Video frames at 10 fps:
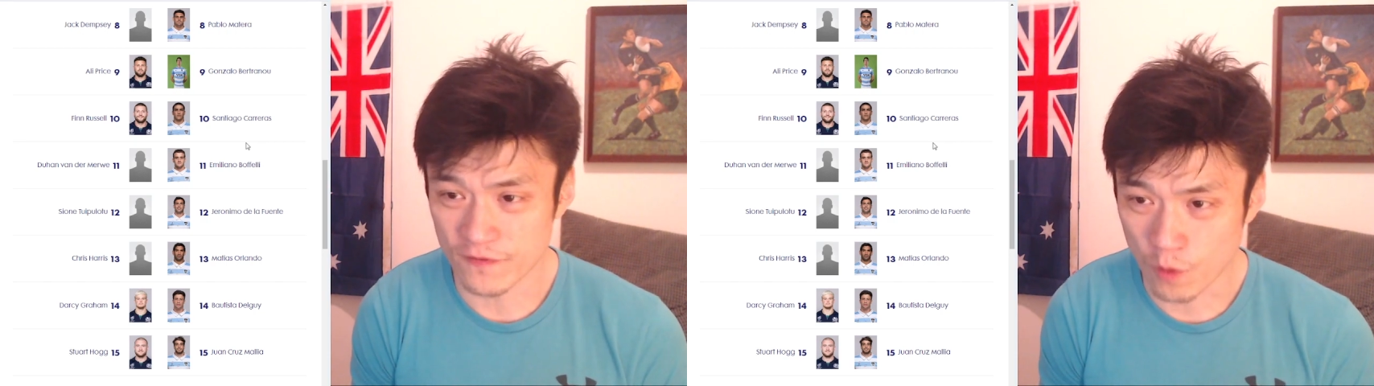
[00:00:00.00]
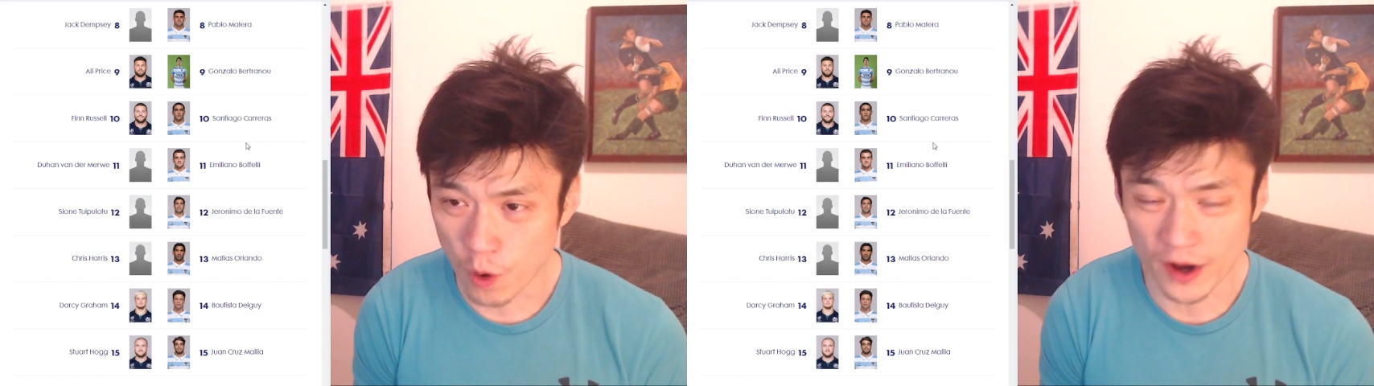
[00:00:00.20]

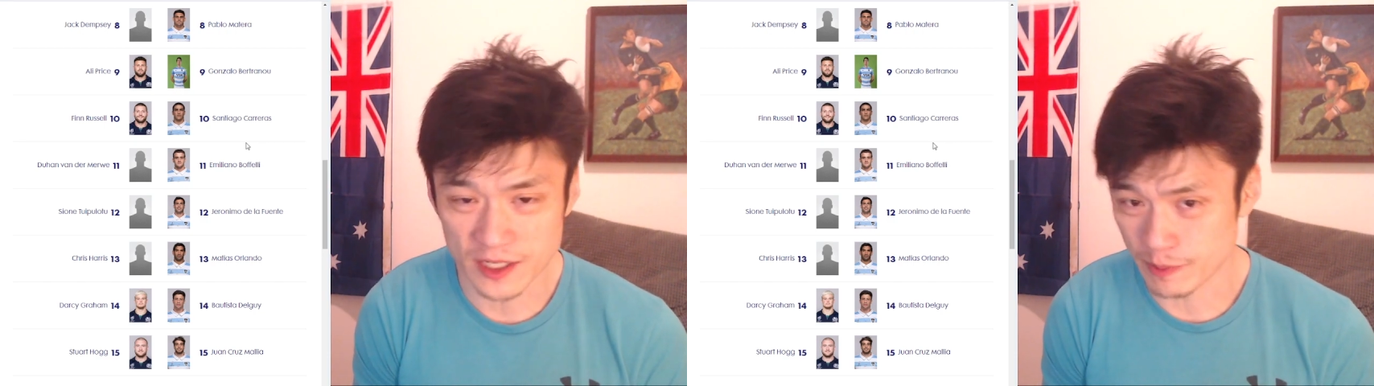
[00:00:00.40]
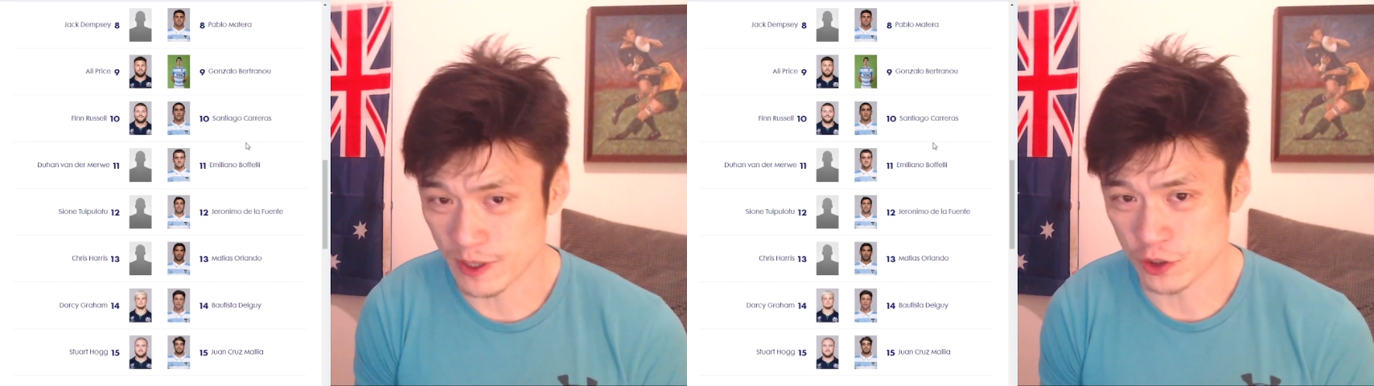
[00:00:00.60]
quite a
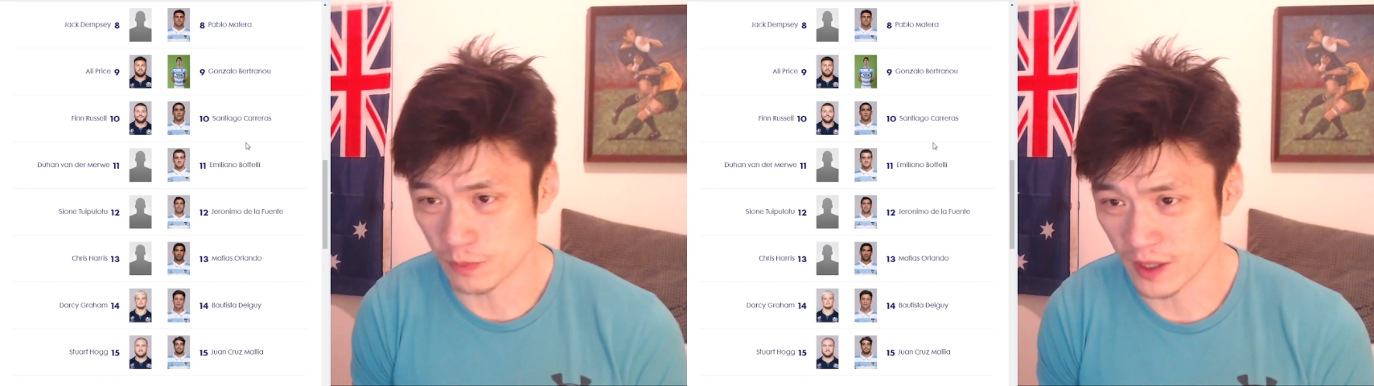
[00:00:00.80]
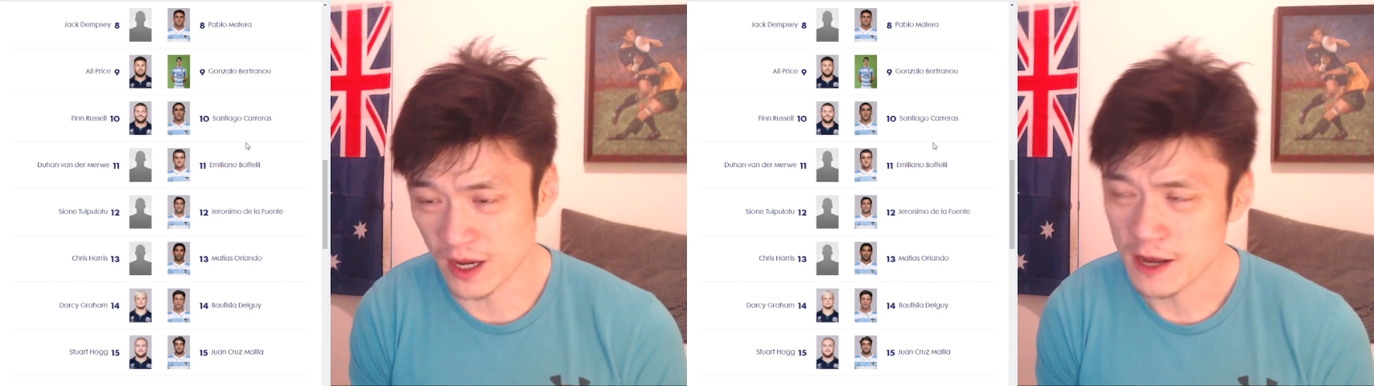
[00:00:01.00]
special
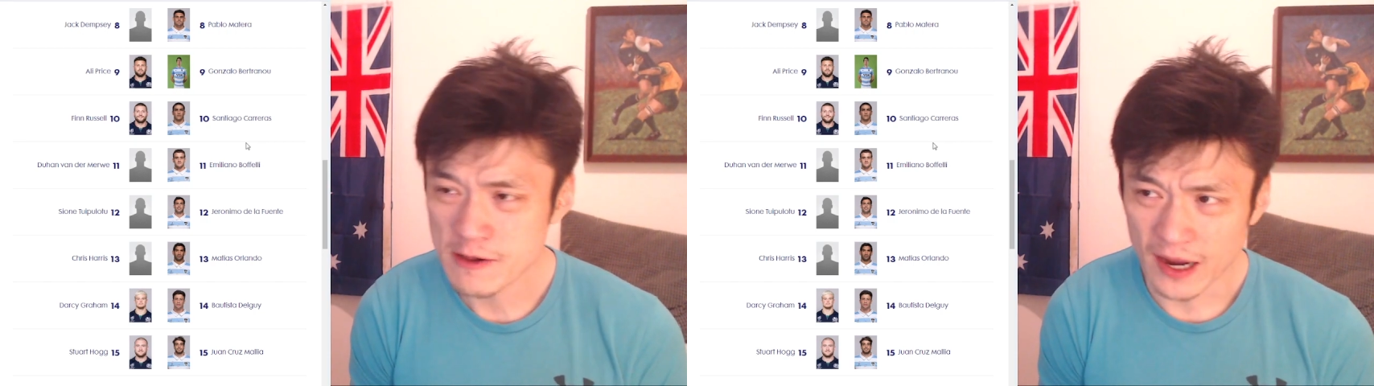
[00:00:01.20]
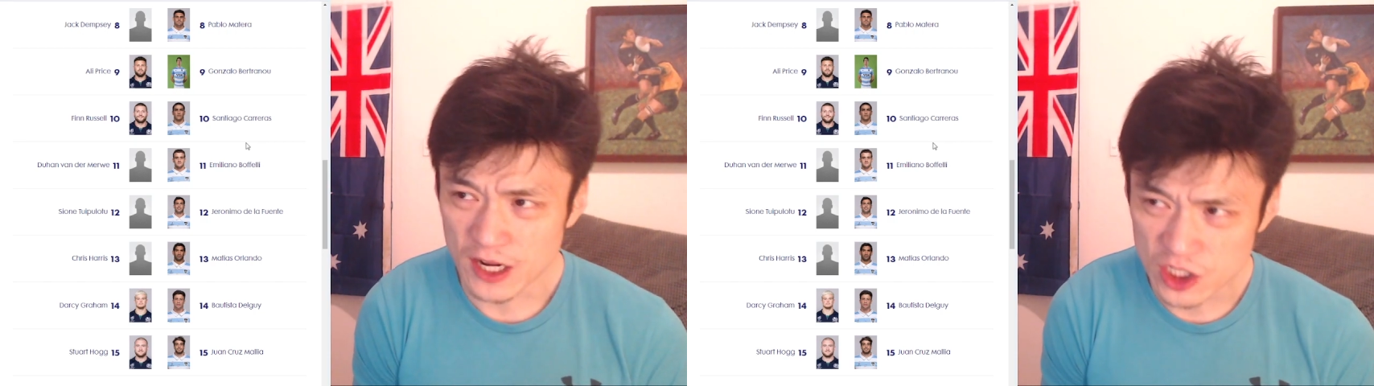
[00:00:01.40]
player,
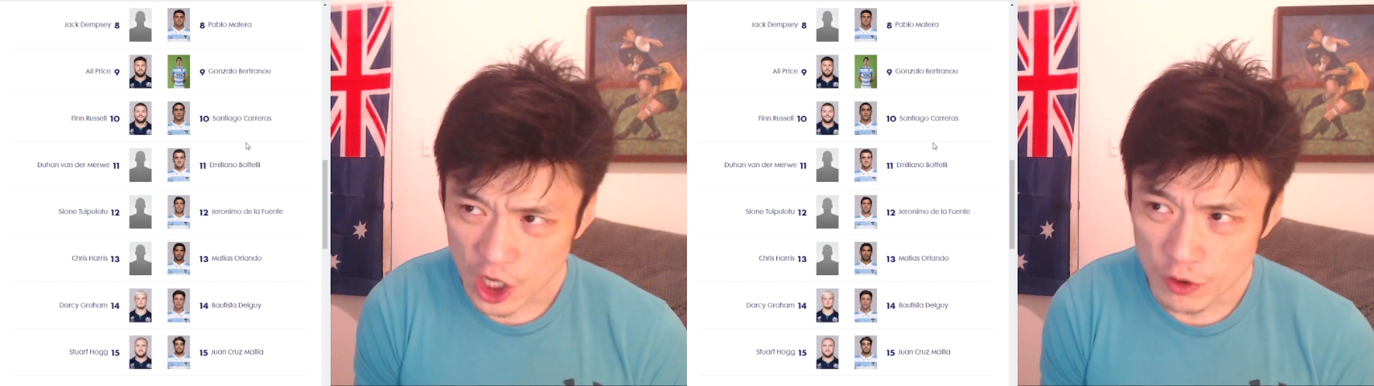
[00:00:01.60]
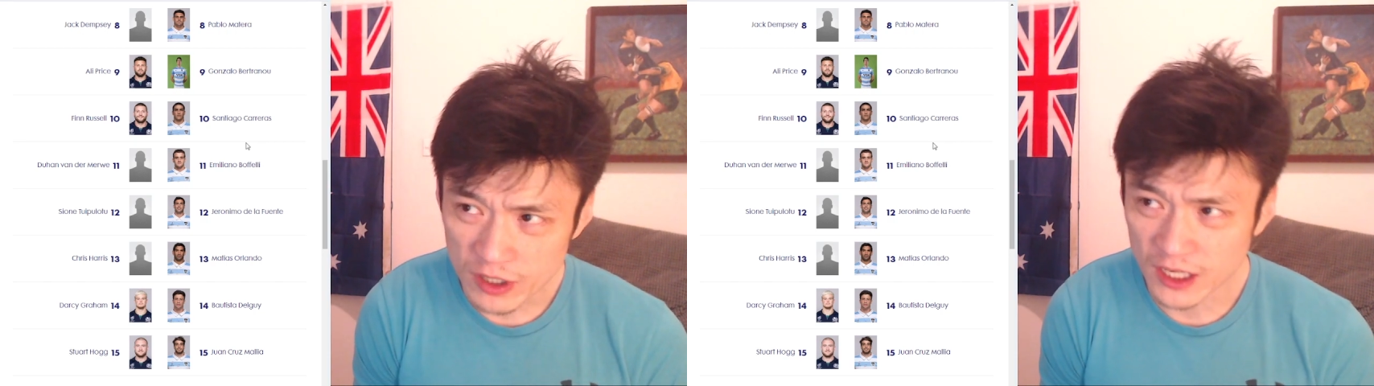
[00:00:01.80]
and his
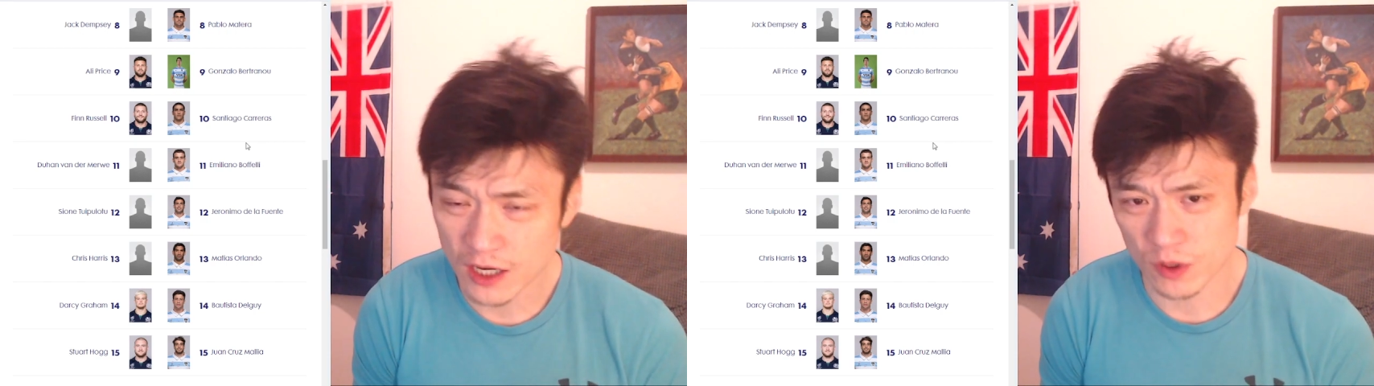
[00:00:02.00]
goal kicking